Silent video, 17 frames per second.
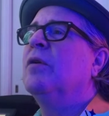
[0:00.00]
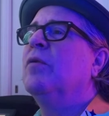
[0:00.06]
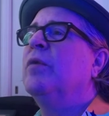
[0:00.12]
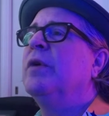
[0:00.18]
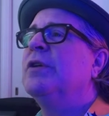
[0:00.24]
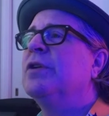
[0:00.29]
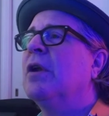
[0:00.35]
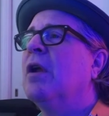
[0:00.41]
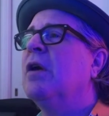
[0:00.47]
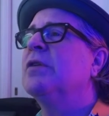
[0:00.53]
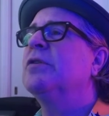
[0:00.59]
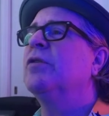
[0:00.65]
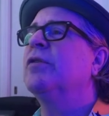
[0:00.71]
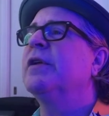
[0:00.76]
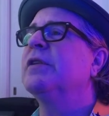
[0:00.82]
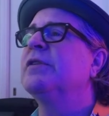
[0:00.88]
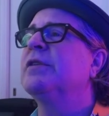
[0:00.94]
we should
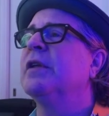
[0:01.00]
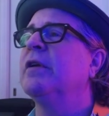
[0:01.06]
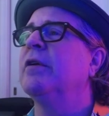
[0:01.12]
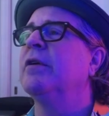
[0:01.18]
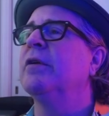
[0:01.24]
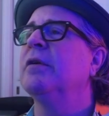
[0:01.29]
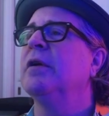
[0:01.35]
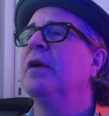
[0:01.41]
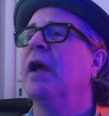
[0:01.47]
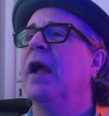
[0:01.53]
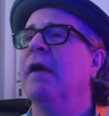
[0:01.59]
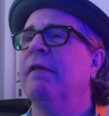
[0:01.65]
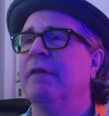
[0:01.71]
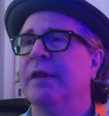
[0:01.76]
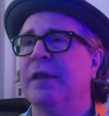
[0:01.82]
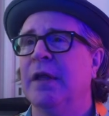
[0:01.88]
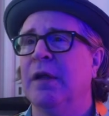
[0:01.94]
also consider
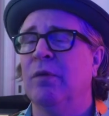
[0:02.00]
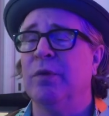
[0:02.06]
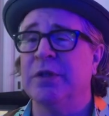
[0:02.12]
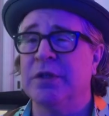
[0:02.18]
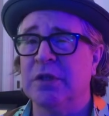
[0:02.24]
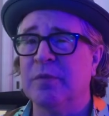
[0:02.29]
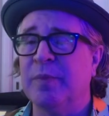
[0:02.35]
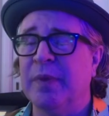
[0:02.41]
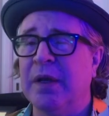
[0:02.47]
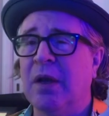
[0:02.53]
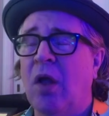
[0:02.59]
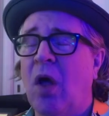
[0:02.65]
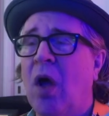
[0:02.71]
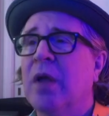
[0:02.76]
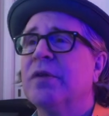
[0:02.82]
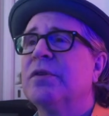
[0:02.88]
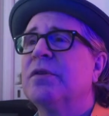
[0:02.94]
everything which has been
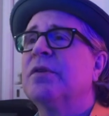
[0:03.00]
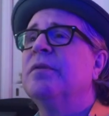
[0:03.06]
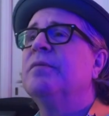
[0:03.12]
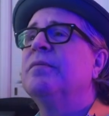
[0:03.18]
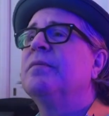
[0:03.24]
lost.